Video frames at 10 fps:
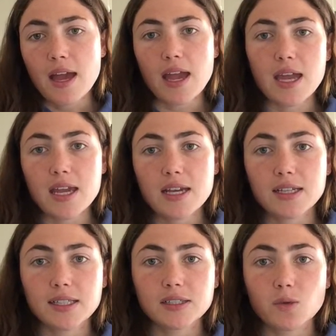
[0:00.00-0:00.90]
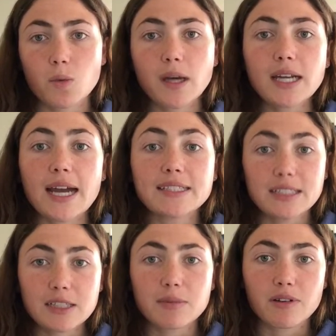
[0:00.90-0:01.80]
And what I
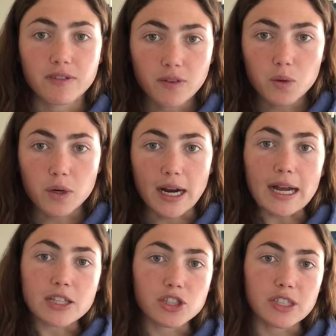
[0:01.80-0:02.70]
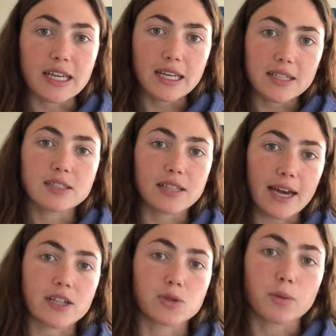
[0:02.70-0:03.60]
did before actually getting into the
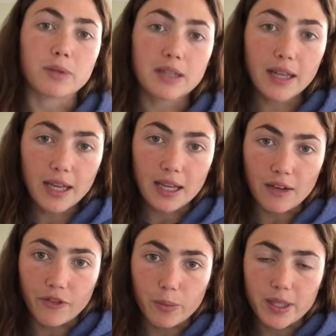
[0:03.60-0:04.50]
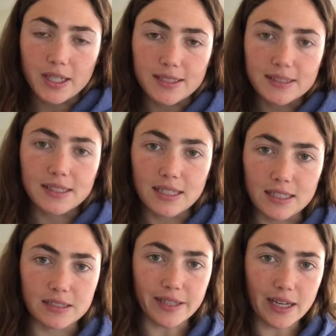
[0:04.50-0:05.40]
actual playing of the piece
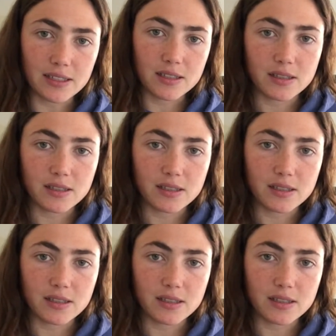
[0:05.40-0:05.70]
is I